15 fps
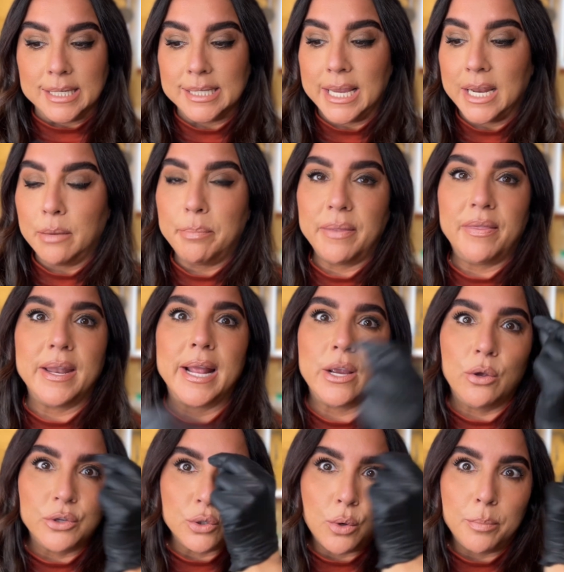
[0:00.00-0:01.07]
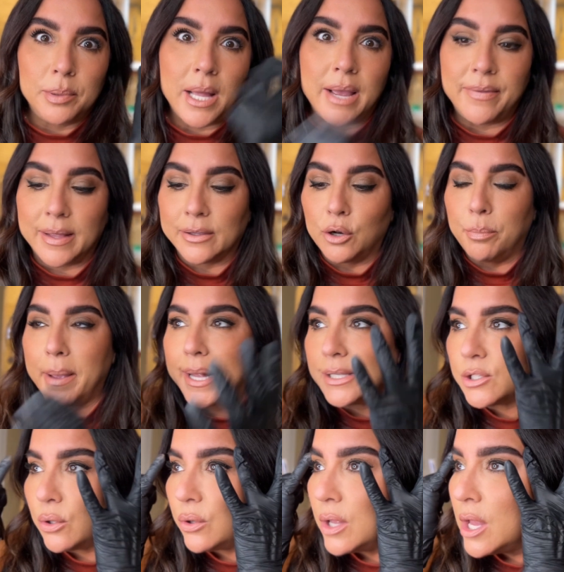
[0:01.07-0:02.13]
tint, but then I also apply that little
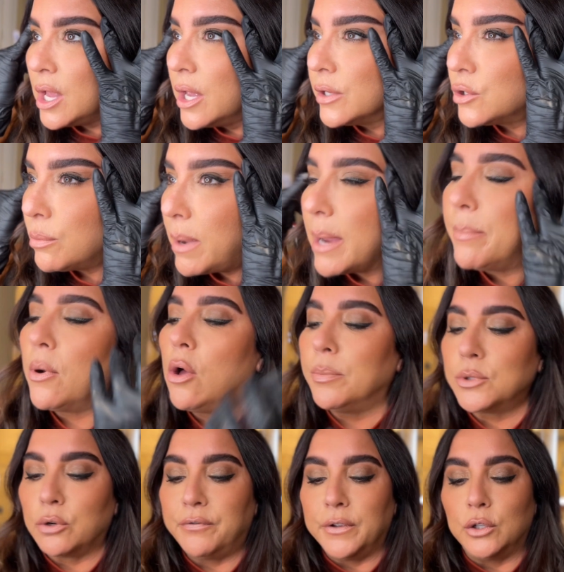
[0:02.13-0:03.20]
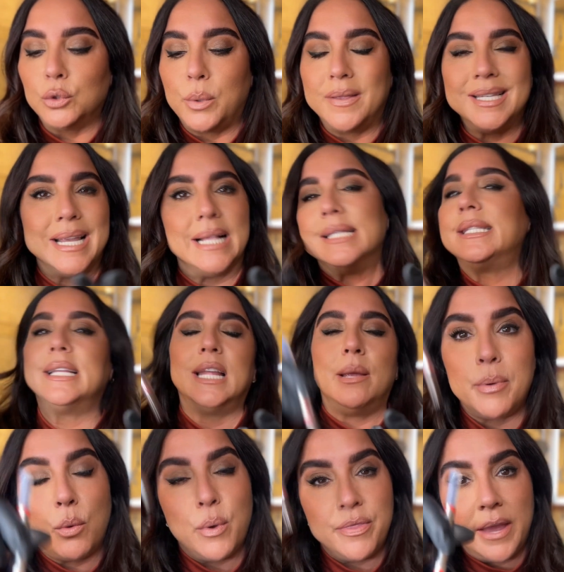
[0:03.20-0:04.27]
pencil. So my bulbs are filled with density.
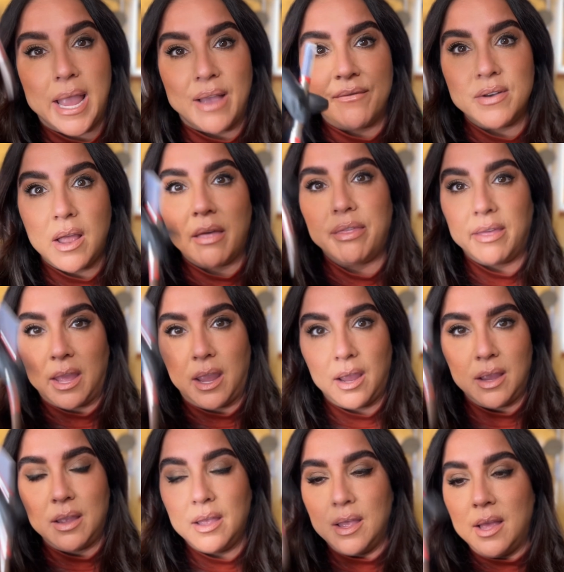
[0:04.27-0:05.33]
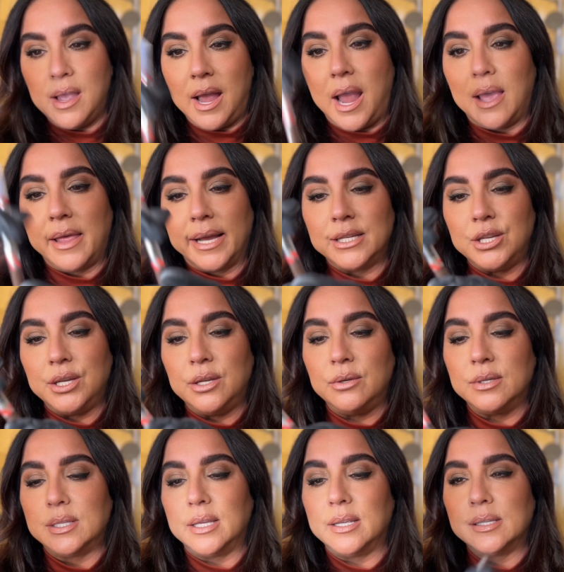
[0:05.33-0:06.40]
But when they have nothing, I like to
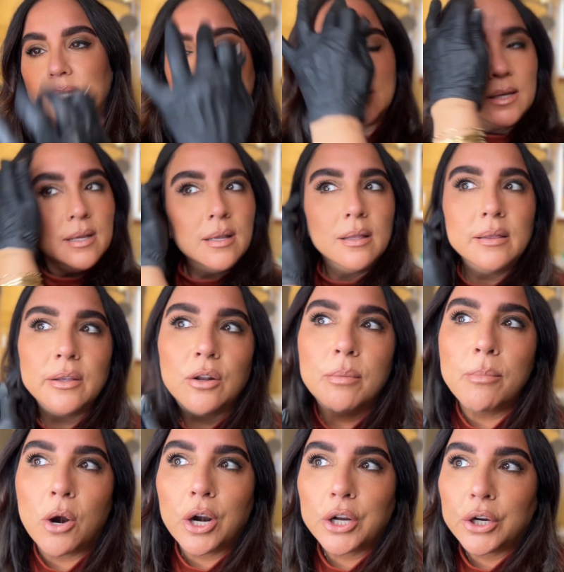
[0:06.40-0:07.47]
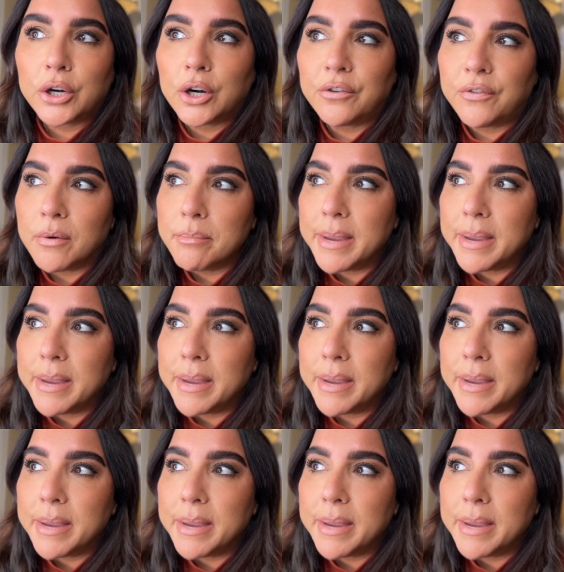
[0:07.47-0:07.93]
use this little marker from